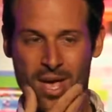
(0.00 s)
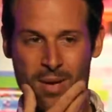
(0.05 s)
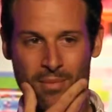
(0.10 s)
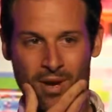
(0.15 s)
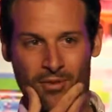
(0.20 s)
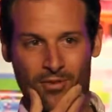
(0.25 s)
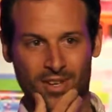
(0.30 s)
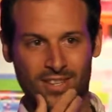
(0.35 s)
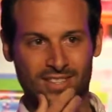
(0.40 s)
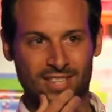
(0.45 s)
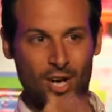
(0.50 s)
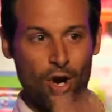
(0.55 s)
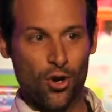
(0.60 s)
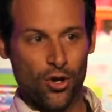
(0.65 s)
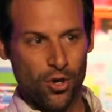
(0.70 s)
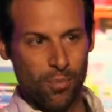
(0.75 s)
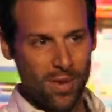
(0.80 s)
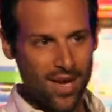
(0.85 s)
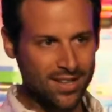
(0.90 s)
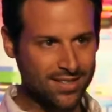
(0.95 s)
My friend said, "Oh,
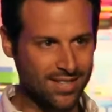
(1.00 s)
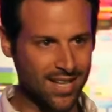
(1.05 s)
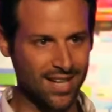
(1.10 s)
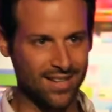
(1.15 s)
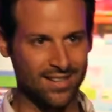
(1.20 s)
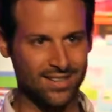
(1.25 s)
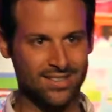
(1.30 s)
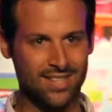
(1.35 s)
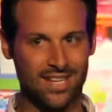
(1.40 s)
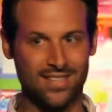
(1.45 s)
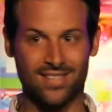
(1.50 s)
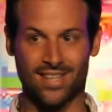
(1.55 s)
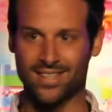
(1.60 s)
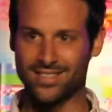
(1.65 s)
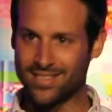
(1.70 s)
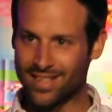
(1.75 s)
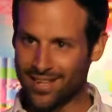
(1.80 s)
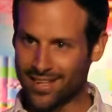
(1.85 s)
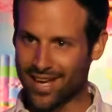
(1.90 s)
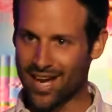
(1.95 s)
you're meditating these days?" And I
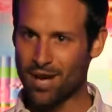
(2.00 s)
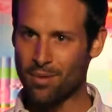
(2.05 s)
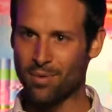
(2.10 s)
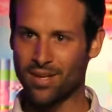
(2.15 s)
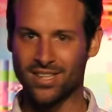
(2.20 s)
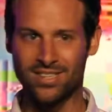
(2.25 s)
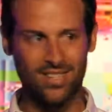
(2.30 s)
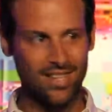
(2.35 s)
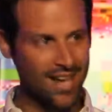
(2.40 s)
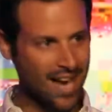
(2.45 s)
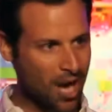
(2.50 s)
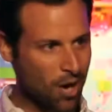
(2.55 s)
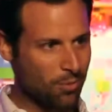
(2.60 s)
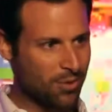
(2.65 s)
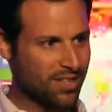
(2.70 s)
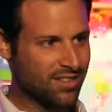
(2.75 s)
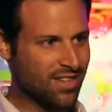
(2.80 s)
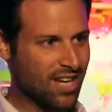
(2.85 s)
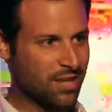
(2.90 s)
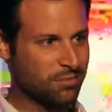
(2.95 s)
said, "Yeah." And he said, "How
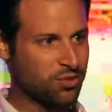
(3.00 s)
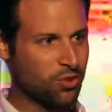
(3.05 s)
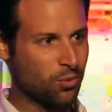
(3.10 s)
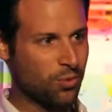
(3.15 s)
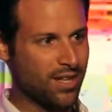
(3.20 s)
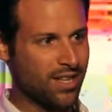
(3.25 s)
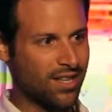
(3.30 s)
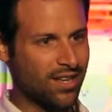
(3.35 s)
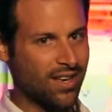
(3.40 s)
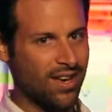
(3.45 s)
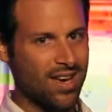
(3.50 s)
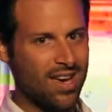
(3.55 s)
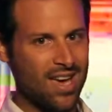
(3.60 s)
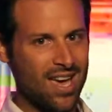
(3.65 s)
many times a week?"